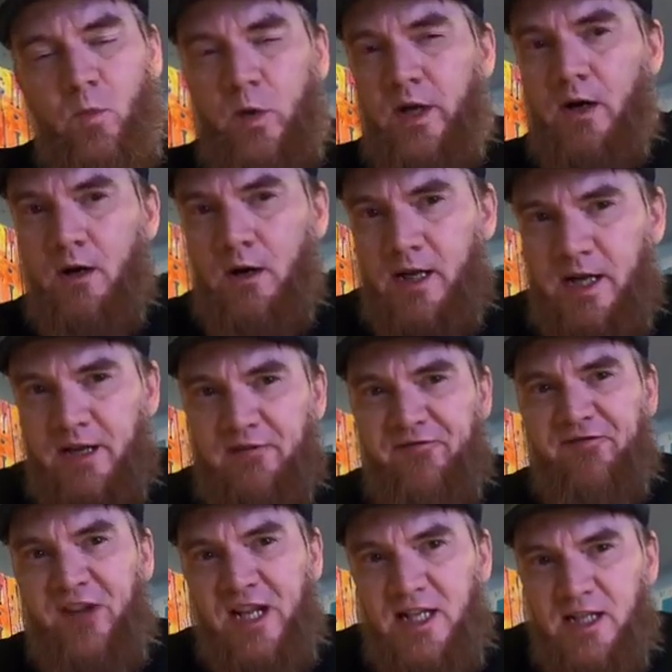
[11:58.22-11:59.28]
We are kind of
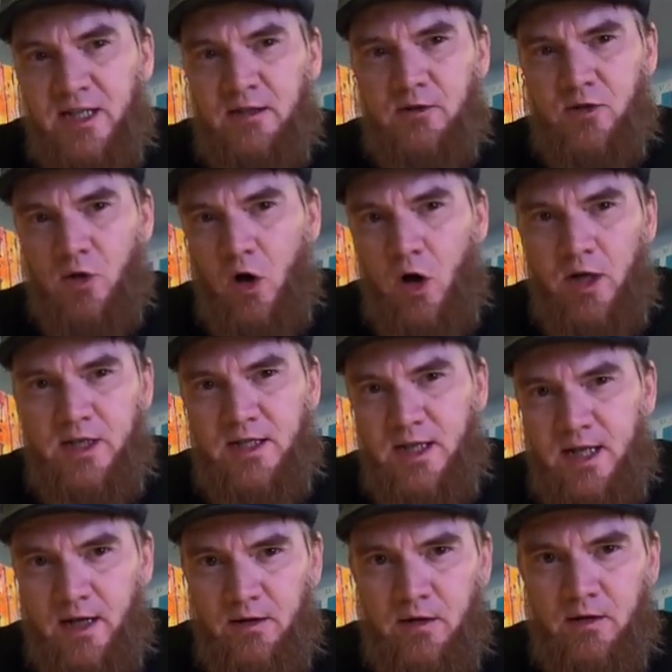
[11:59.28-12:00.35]
faking it, drawing
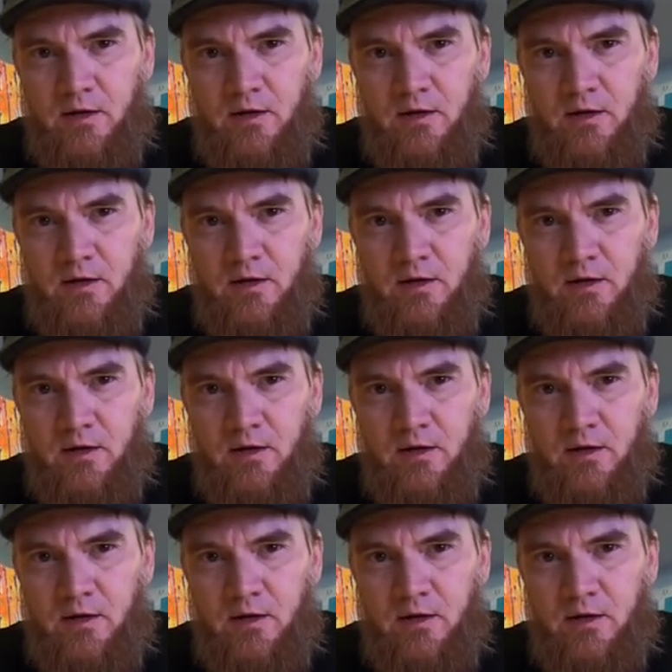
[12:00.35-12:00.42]
together,